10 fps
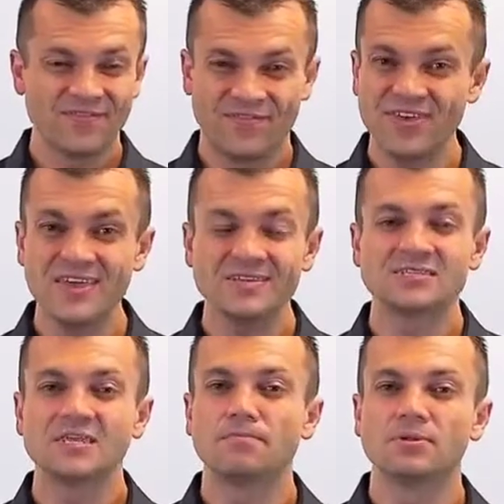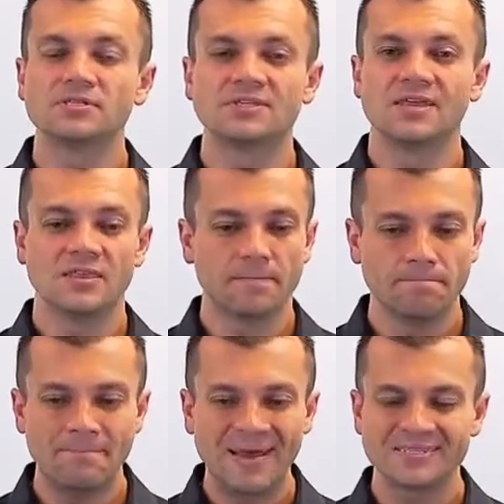The simplest thing, the
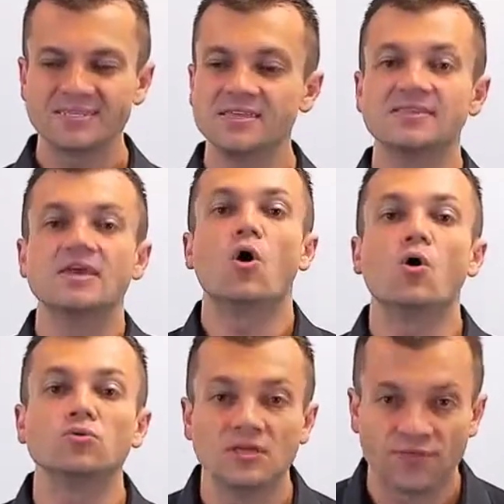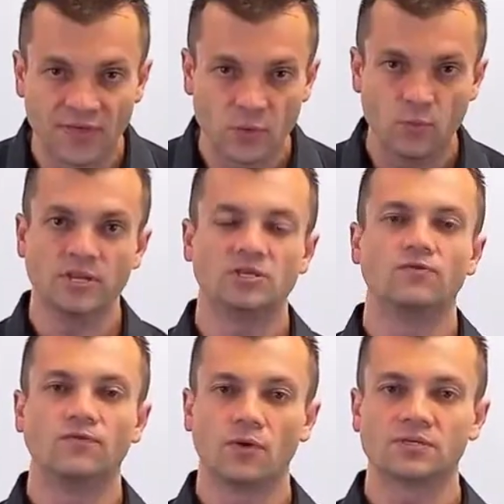best thing, the only thing we
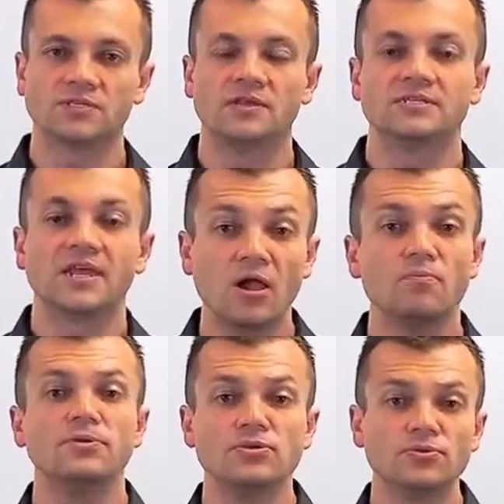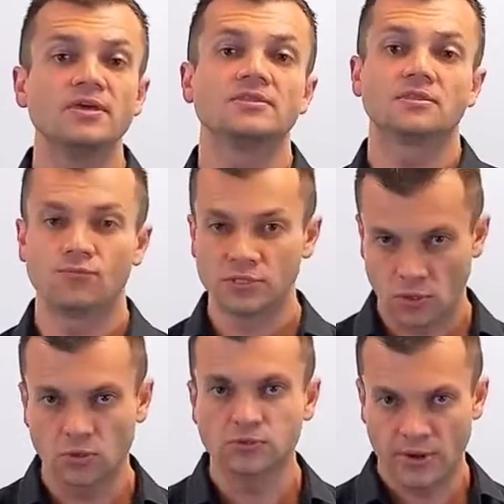need to focus on is helping you get the
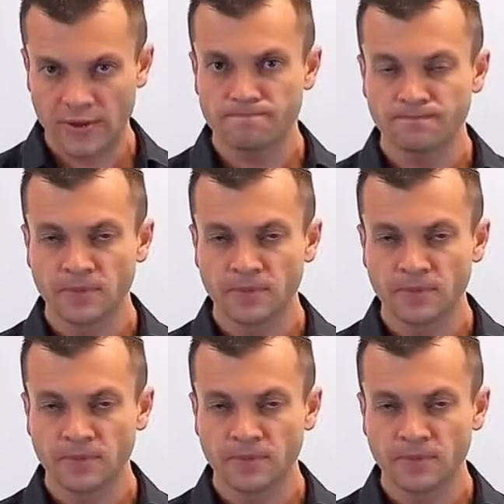result, right?